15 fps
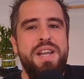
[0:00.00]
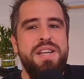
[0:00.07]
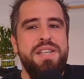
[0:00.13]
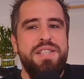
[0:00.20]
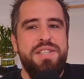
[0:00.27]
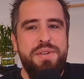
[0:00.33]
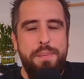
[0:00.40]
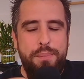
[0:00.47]

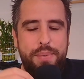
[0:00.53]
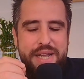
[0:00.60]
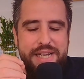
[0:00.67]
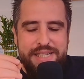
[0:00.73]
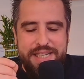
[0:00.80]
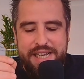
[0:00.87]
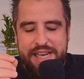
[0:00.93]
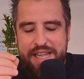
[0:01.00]
So
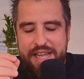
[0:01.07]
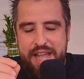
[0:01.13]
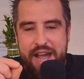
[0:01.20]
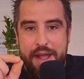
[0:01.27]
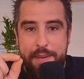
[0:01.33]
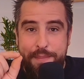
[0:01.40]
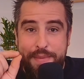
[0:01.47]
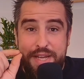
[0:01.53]
basically,
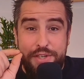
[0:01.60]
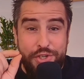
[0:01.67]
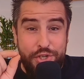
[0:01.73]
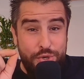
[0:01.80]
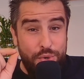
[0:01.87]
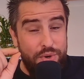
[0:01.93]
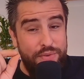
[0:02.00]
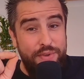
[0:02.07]
I made a
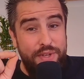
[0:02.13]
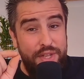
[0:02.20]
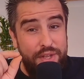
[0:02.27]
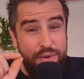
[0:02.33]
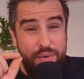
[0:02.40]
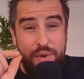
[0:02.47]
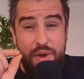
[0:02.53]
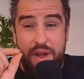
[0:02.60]
short
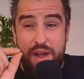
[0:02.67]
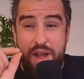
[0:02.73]
video,